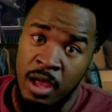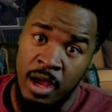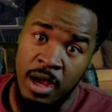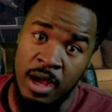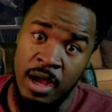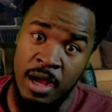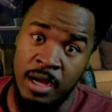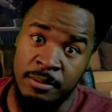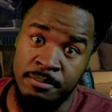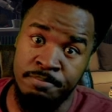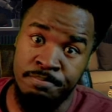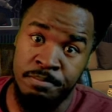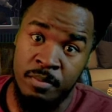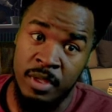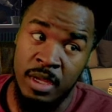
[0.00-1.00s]

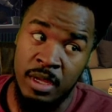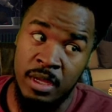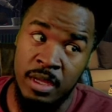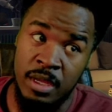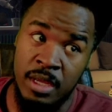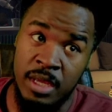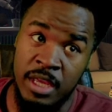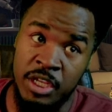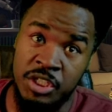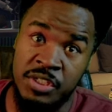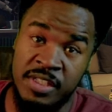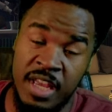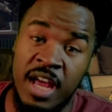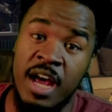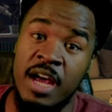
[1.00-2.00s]
His
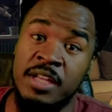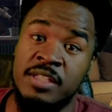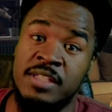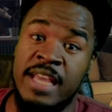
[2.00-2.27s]
son